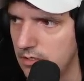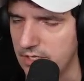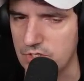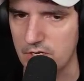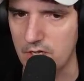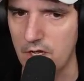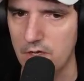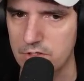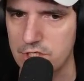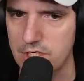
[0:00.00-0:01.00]
That's like,
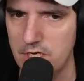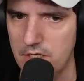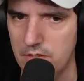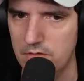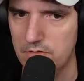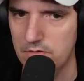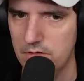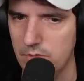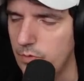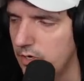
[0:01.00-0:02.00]
oh shit.
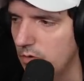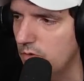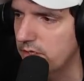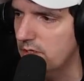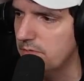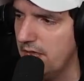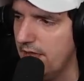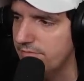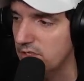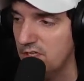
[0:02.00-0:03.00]
Like, we don't want them to
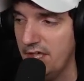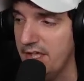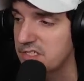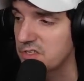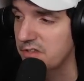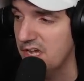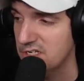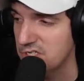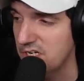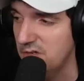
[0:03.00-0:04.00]
have to cancel that
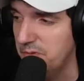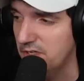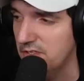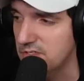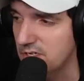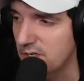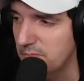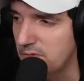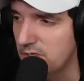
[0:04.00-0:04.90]
shade to pick these up.